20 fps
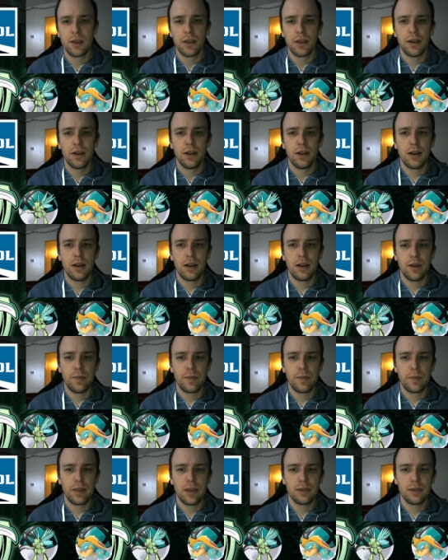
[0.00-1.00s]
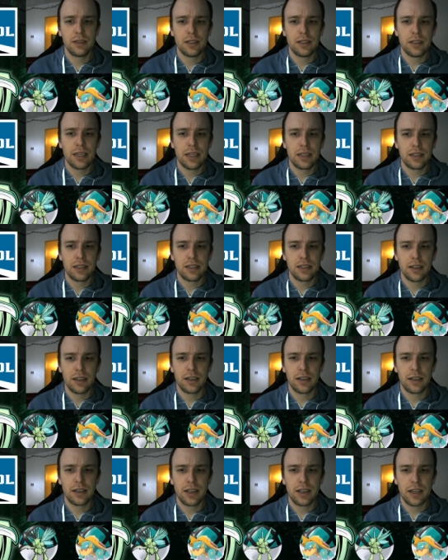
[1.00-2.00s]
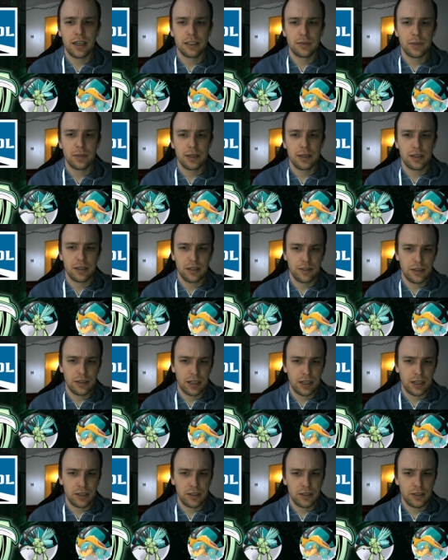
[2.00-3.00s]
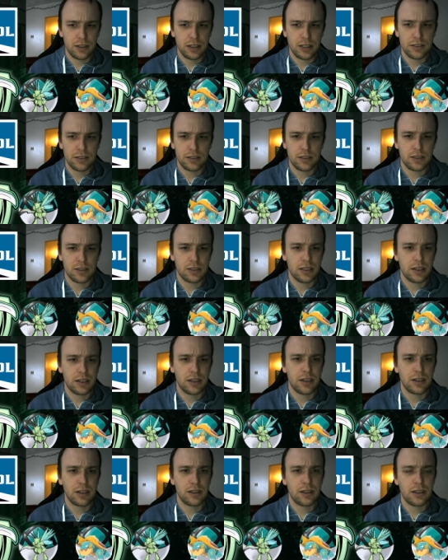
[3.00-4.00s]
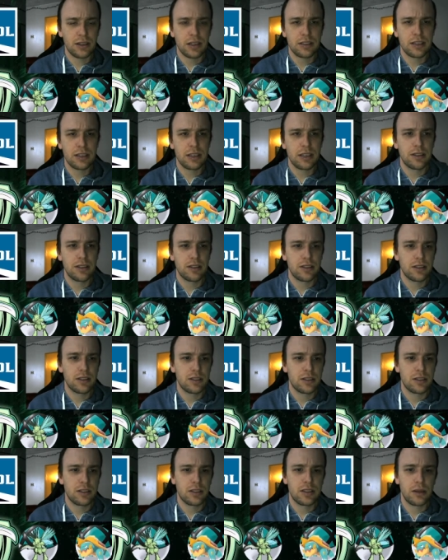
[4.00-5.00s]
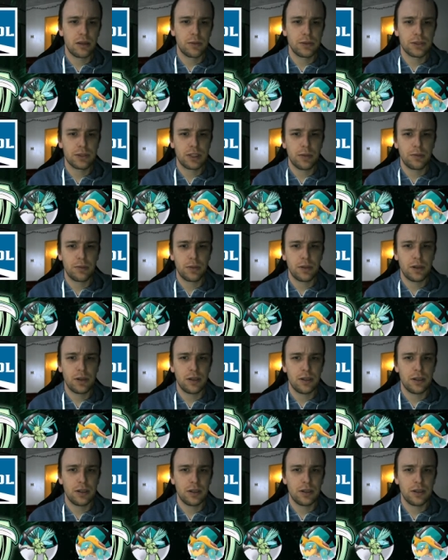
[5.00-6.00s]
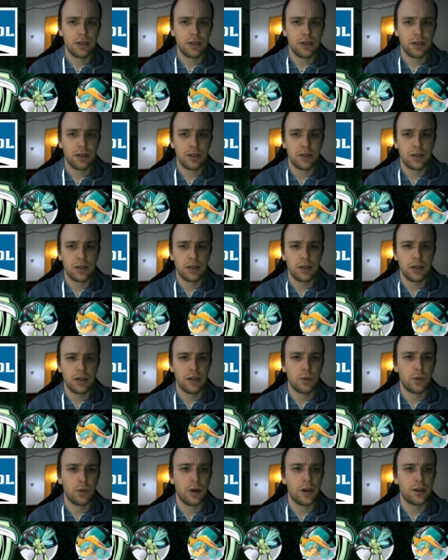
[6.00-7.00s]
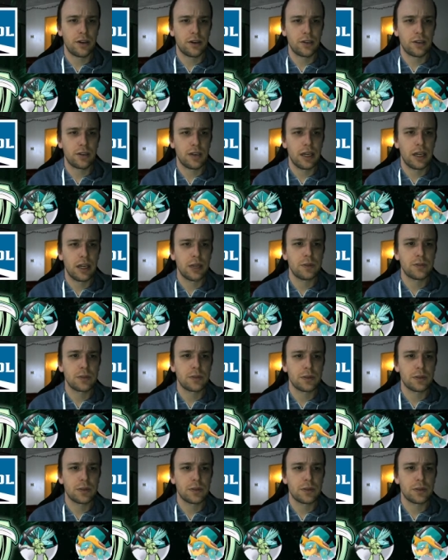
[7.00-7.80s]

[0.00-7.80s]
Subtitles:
I really liked the aspect of Lantern. It gives us it doubles up on our water types,